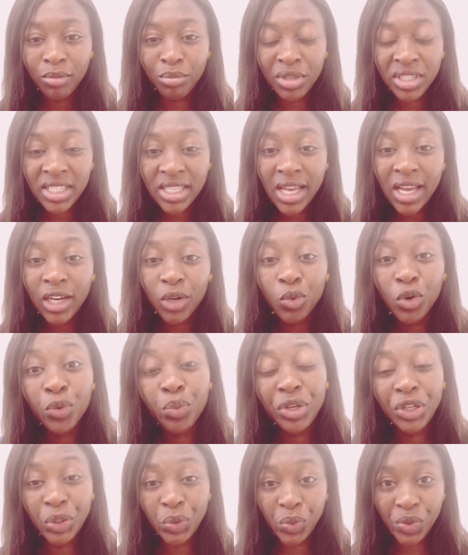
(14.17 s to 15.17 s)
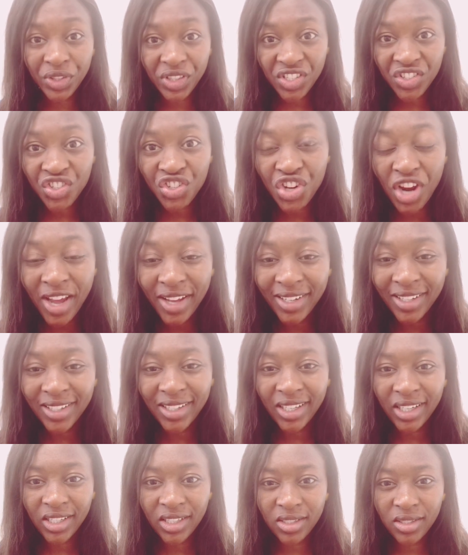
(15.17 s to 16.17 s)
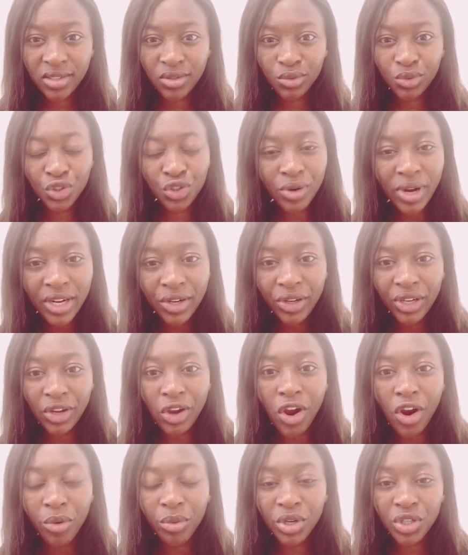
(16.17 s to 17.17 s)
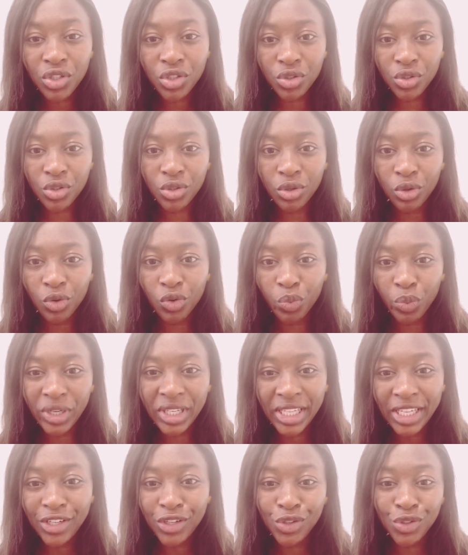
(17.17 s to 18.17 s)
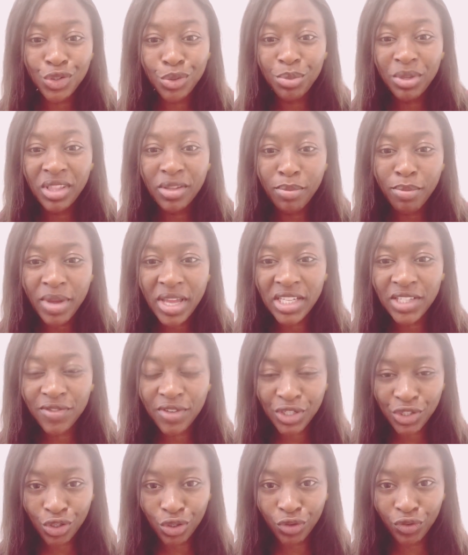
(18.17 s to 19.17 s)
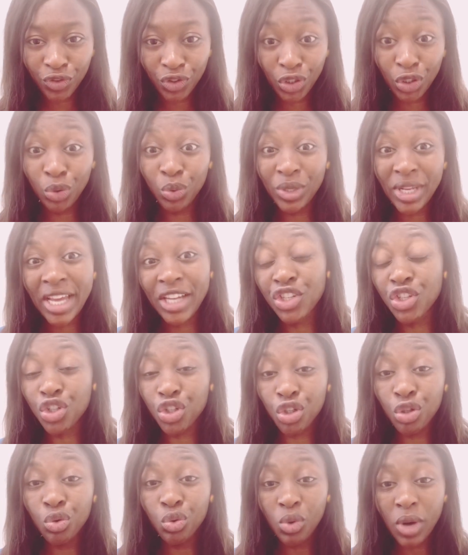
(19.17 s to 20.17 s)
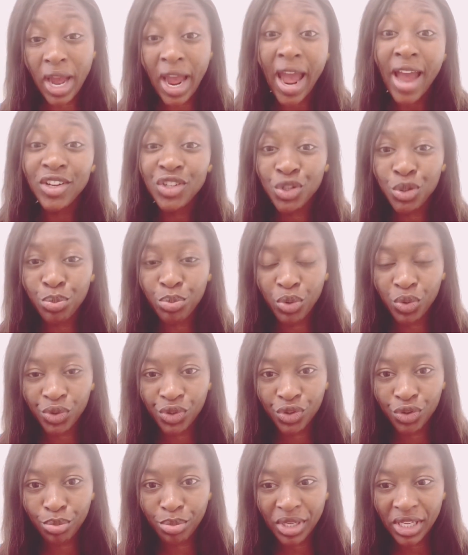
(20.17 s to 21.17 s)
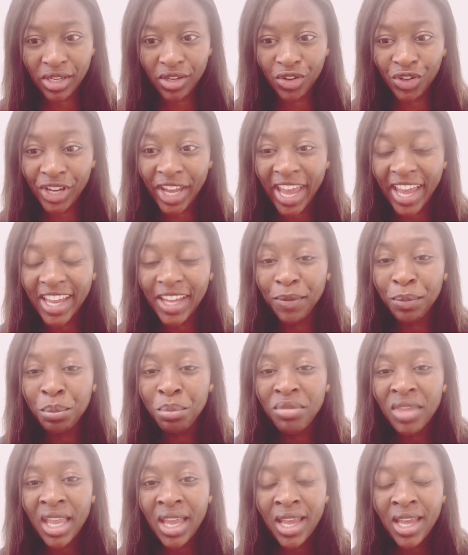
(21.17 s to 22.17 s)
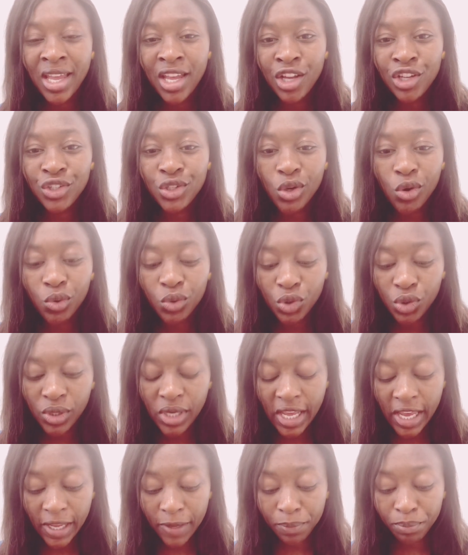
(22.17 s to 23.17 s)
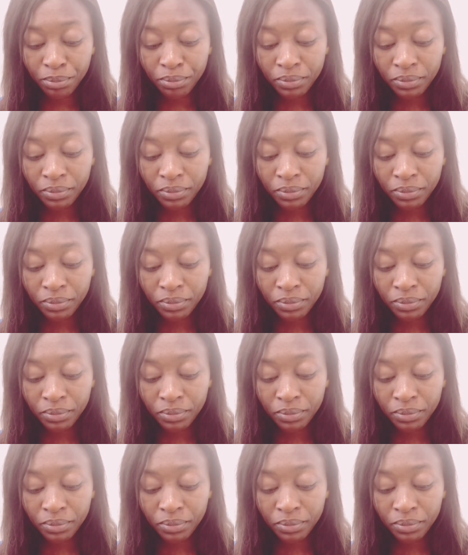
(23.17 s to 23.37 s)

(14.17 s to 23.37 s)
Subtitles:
basically, what we do on this channel is we try to encourage you to look within you to be the best version of you that you are supposed to be. Okay? So today,